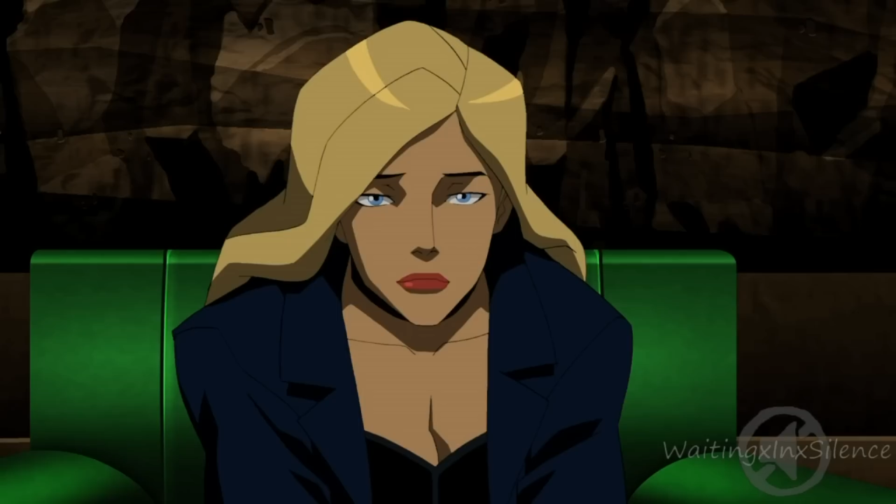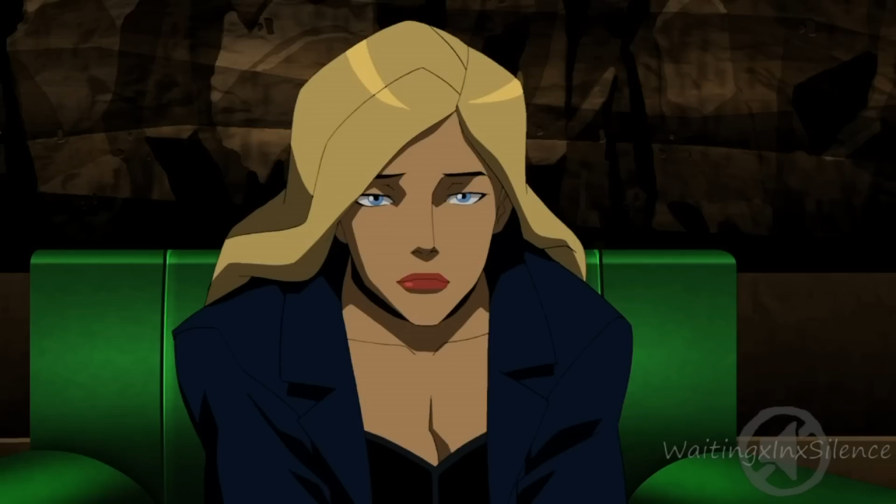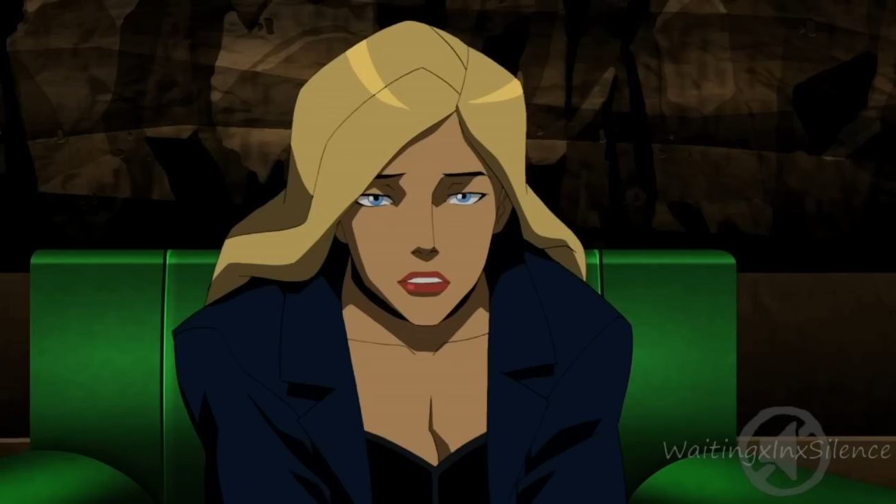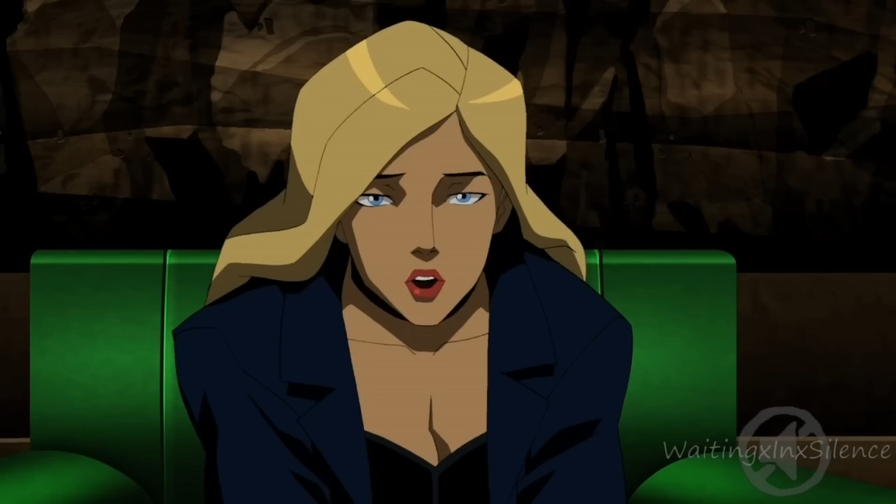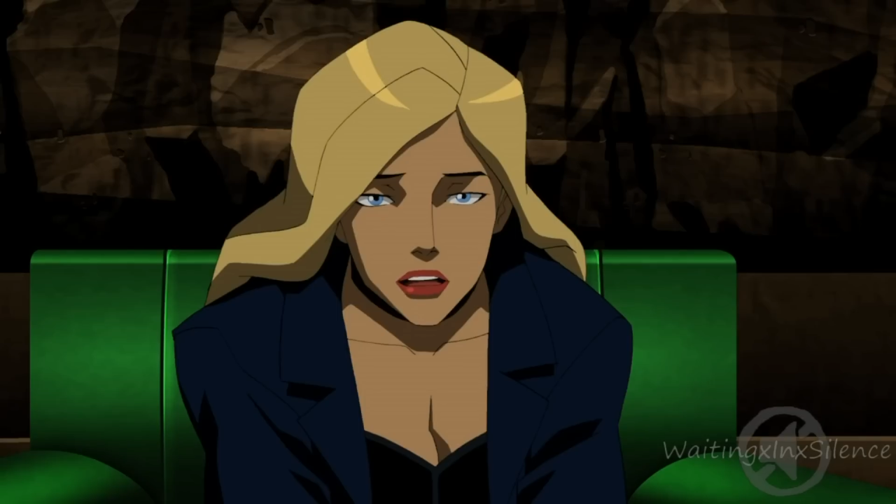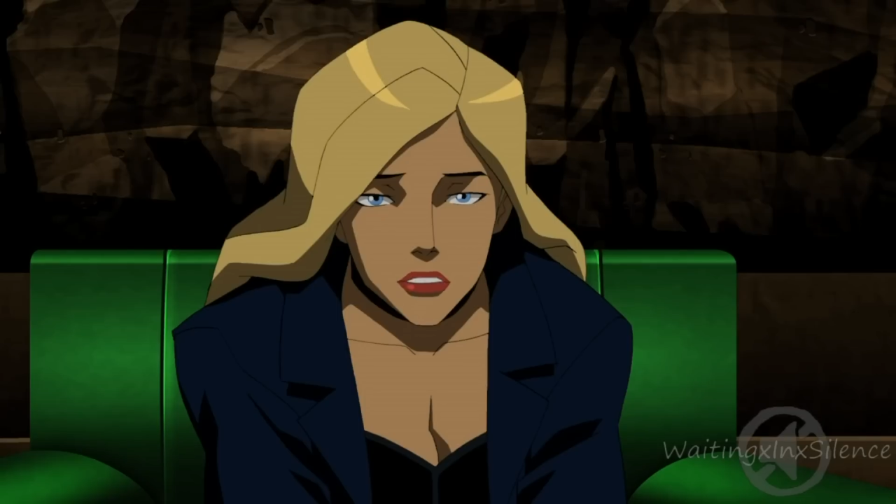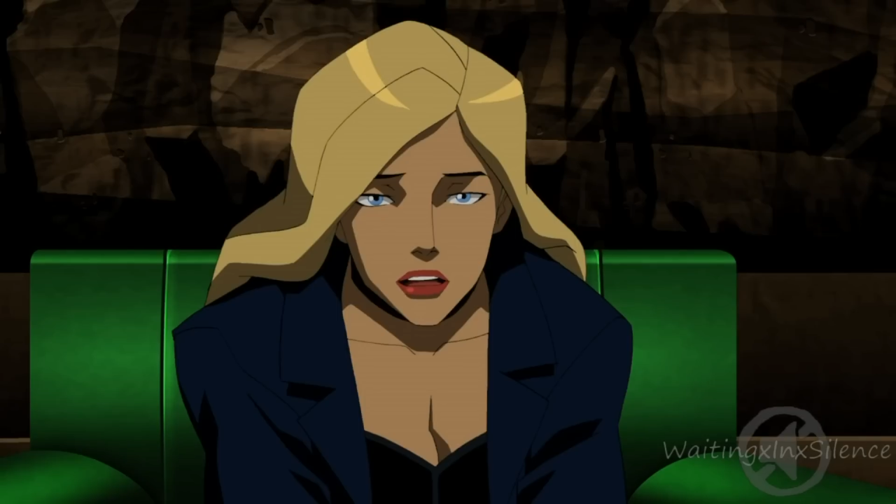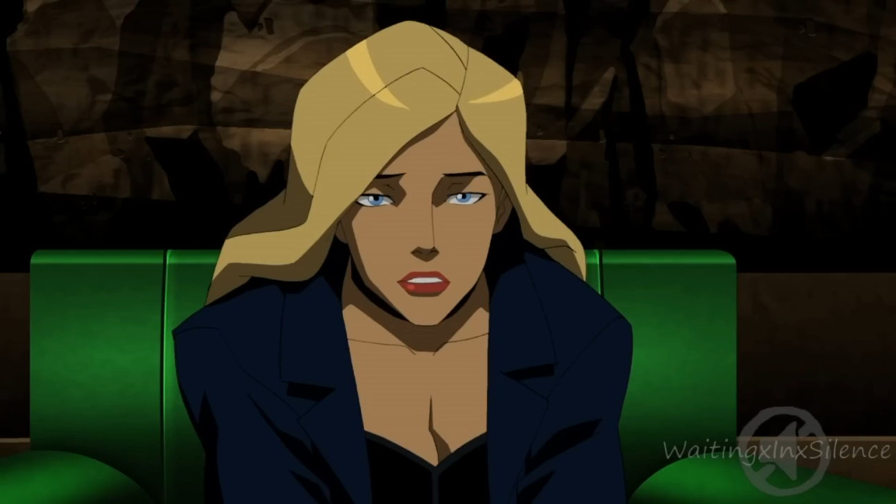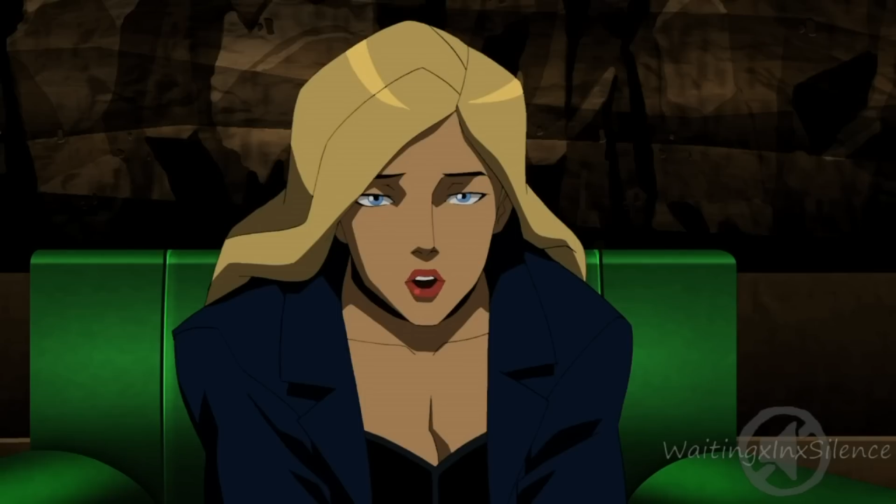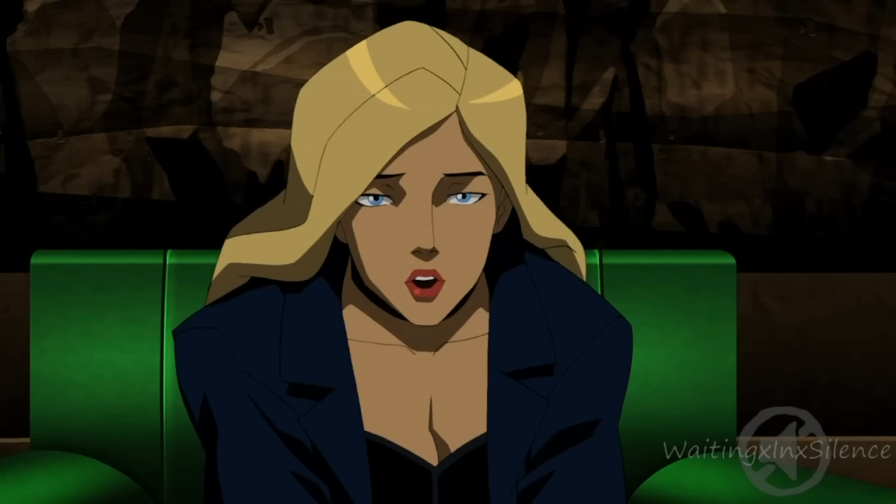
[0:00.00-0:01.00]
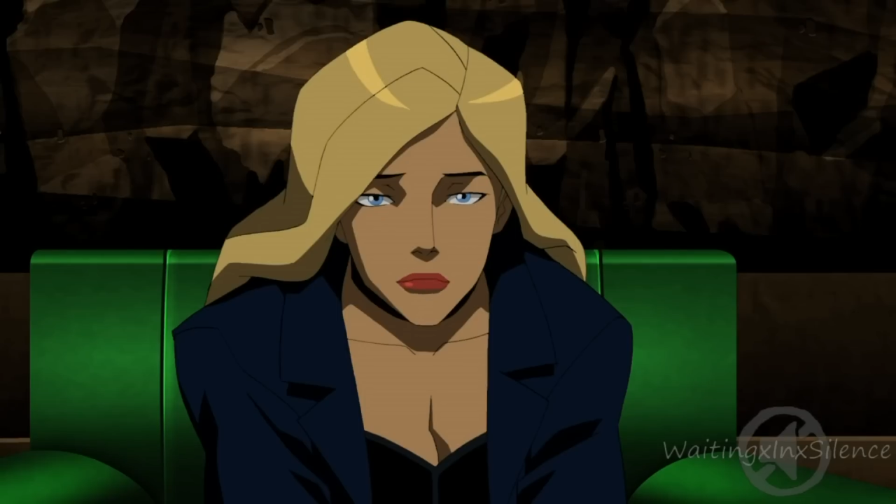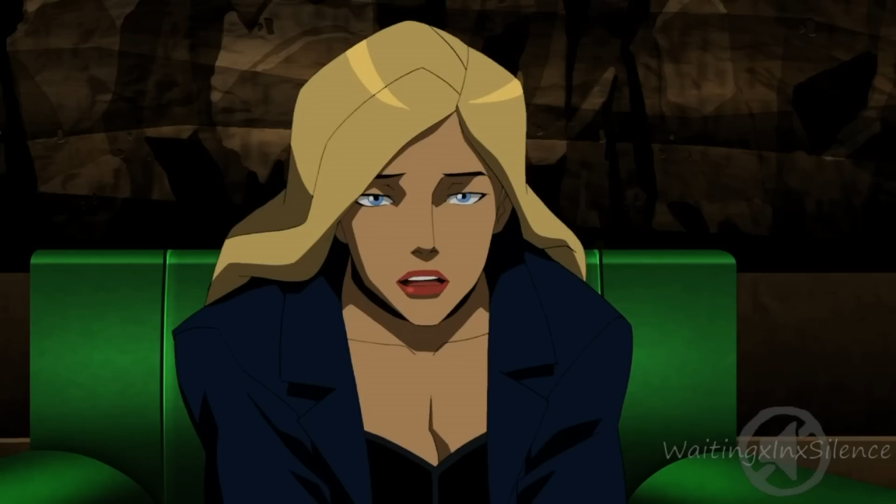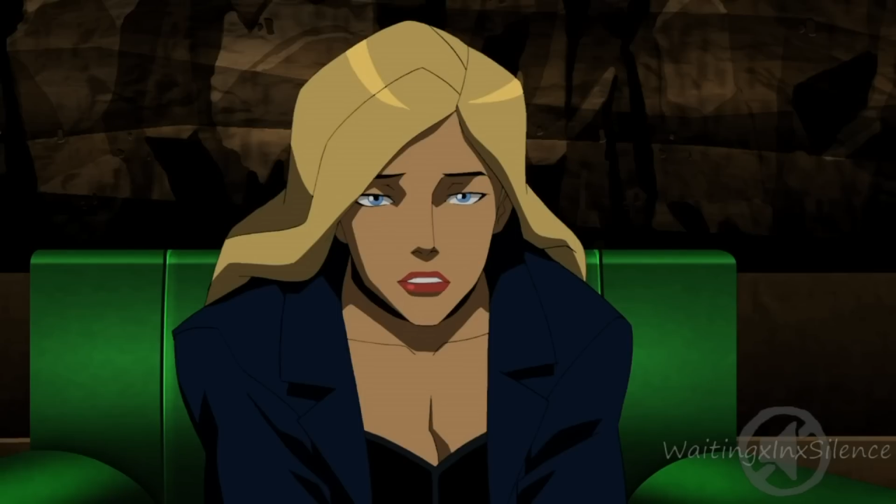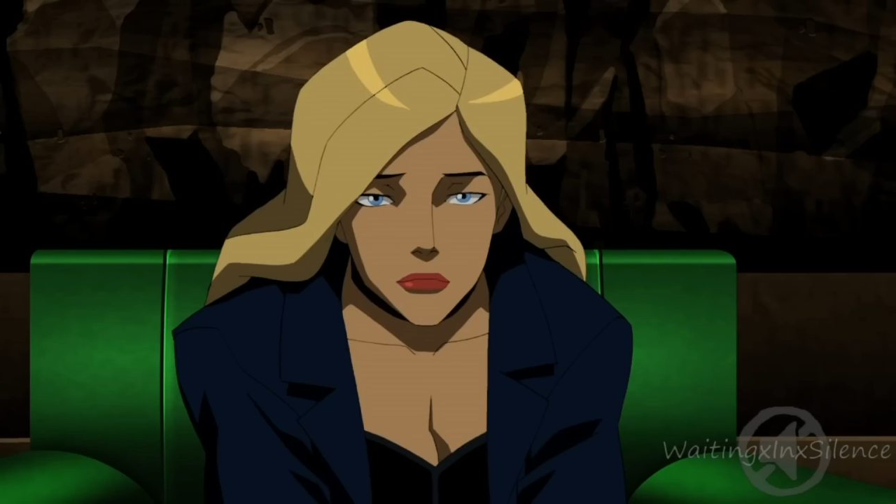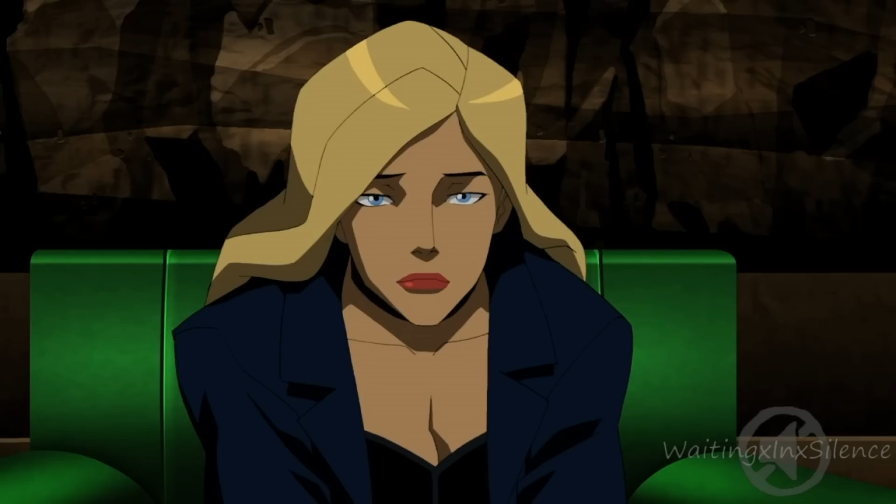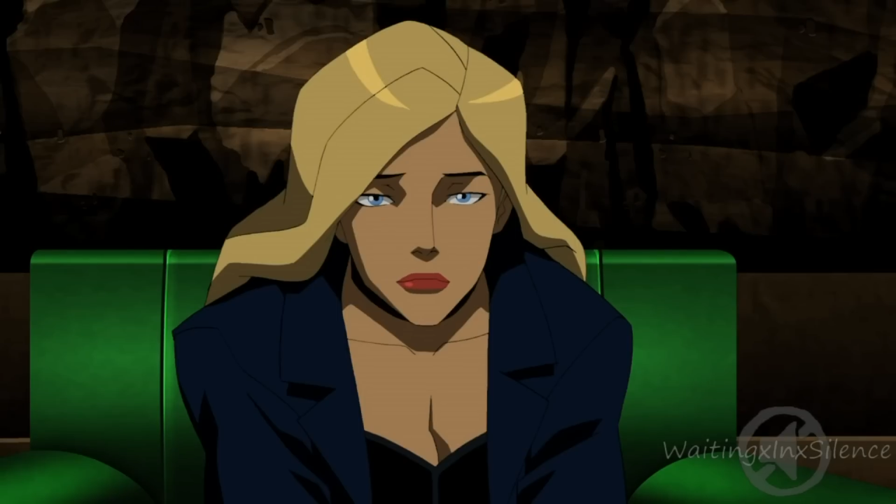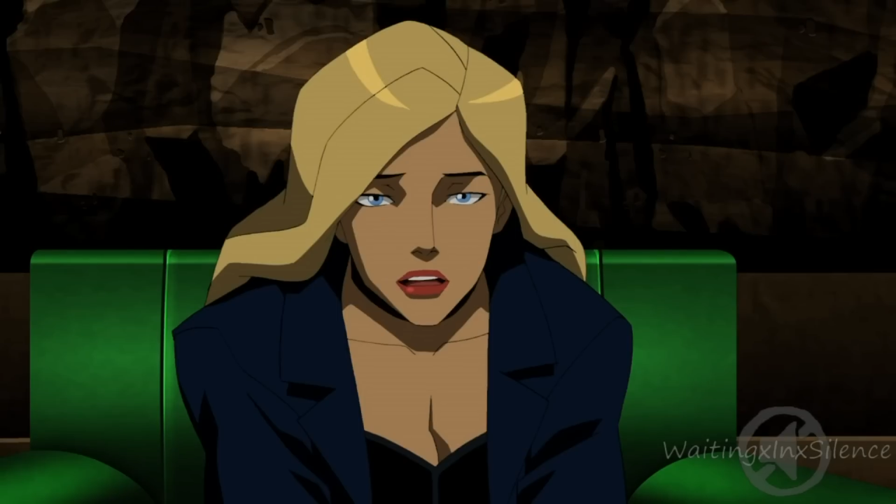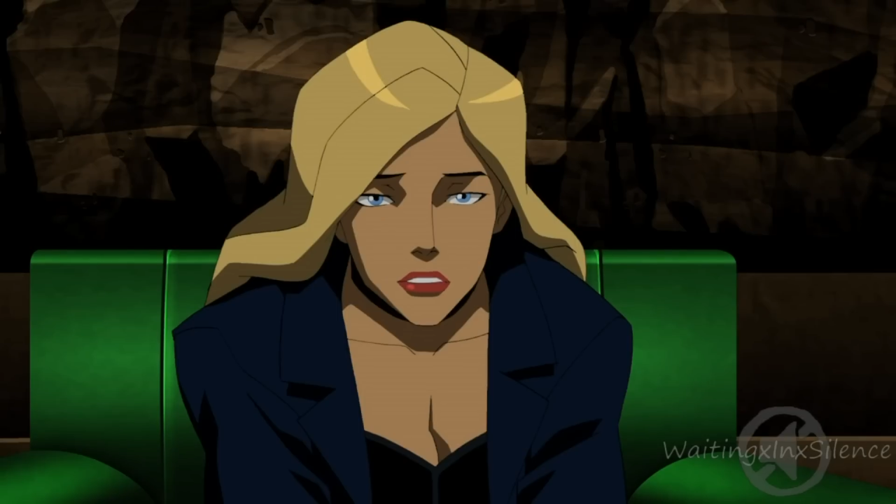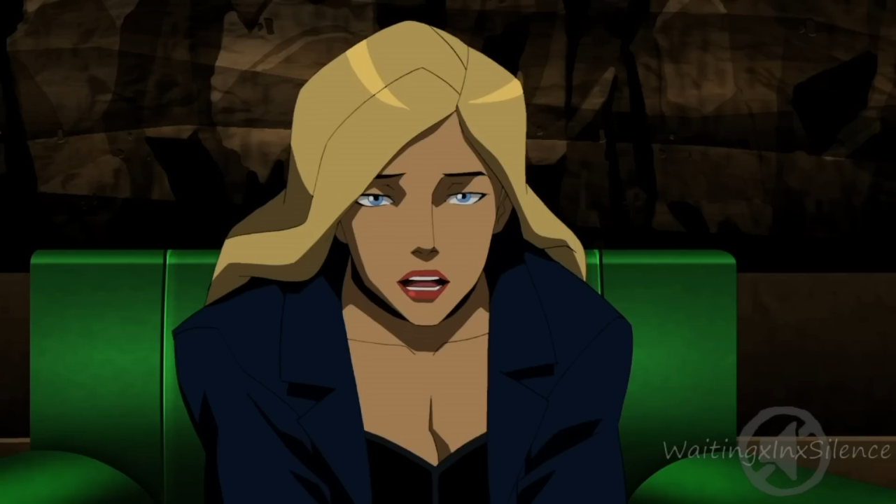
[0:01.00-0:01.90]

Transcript: I think you are stuck in that